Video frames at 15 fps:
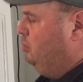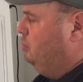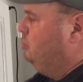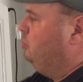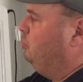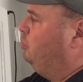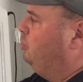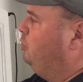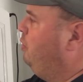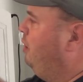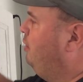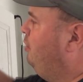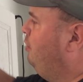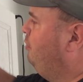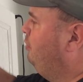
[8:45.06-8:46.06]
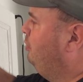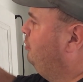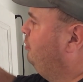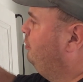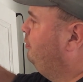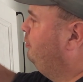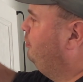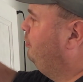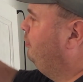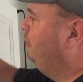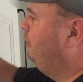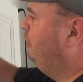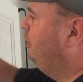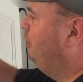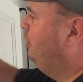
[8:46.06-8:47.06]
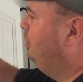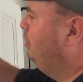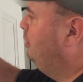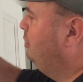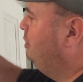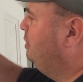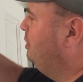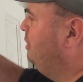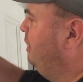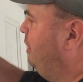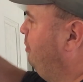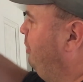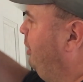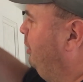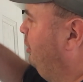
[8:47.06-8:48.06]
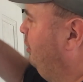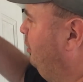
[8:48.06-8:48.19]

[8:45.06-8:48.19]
So glue all over them, stick them in.